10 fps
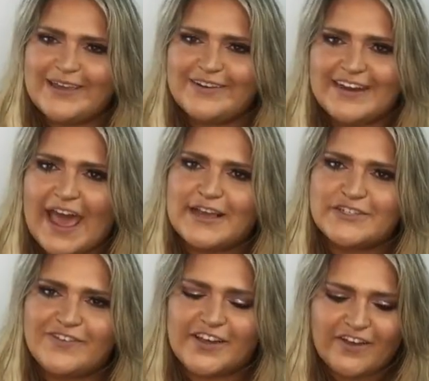here in
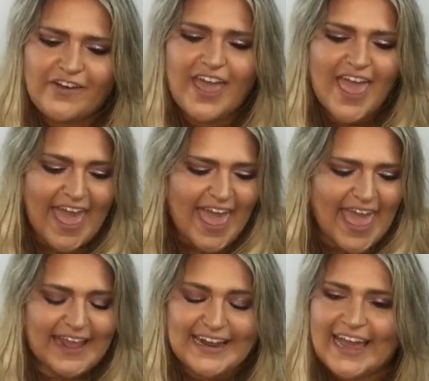Nashville,
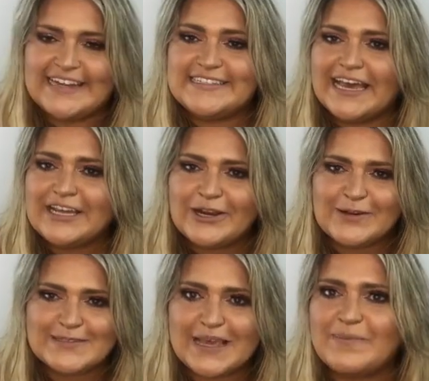and I had a ton of
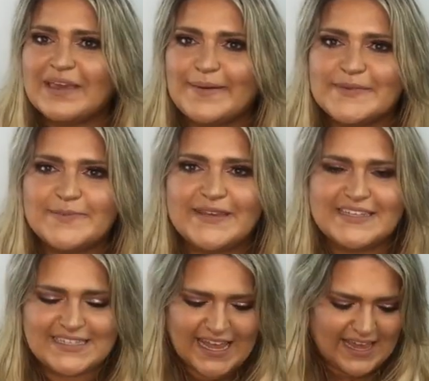girls coming up to
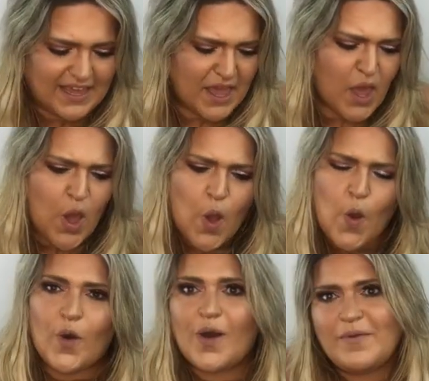me saying,
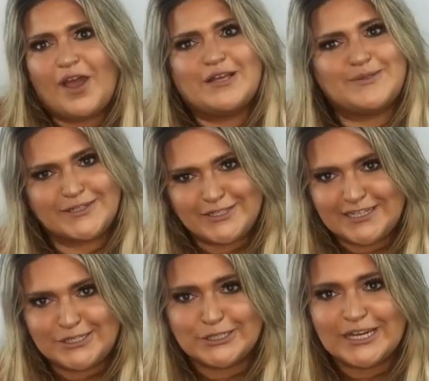oh my gosh, where'd you
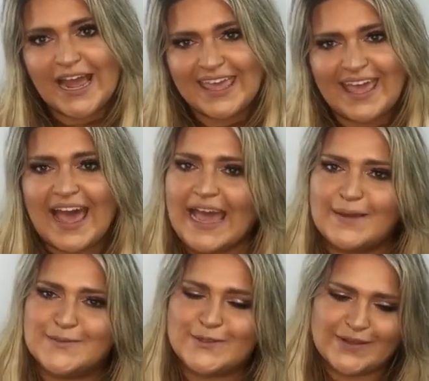get your jacket?
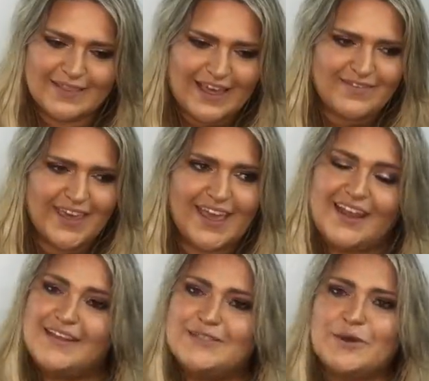I absolutely love
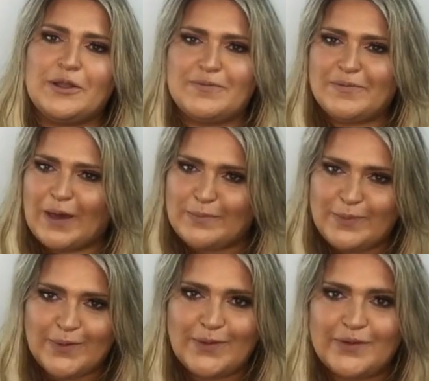it. Told them about
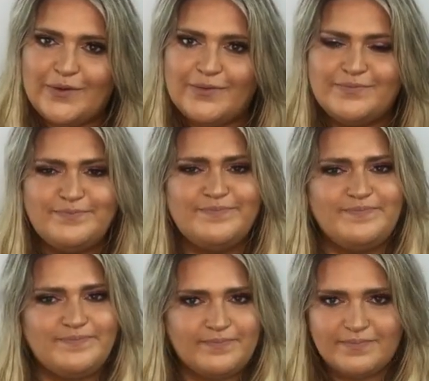Boohoo.
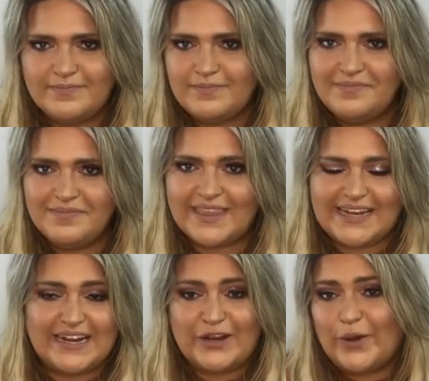
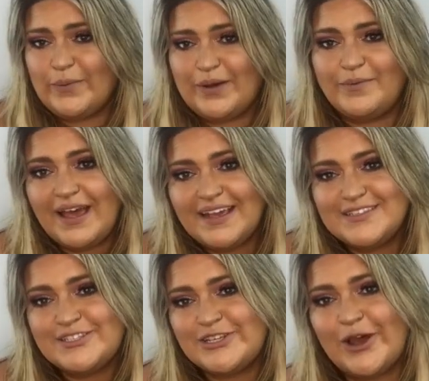They didn't know what it
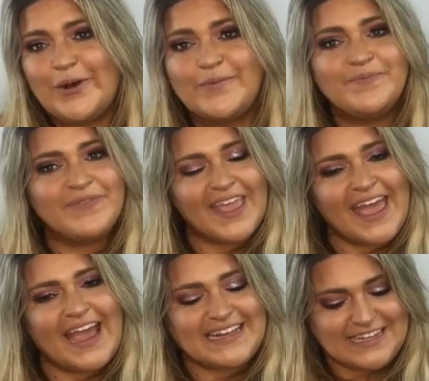was, so
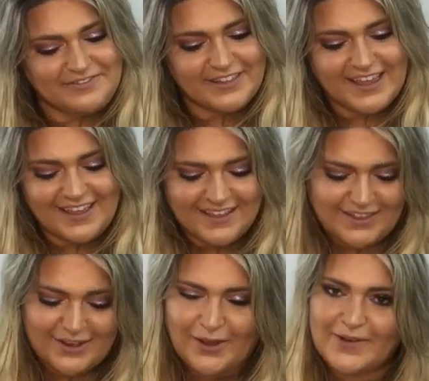I definitely,
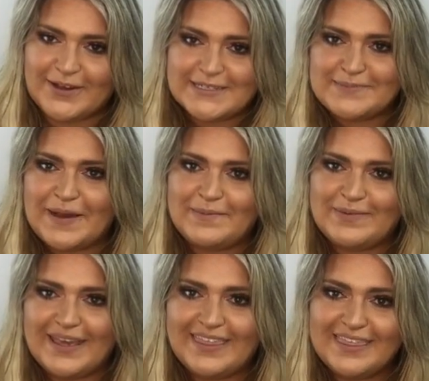you know, hooked them
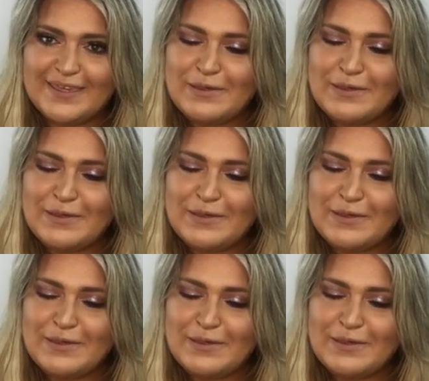up with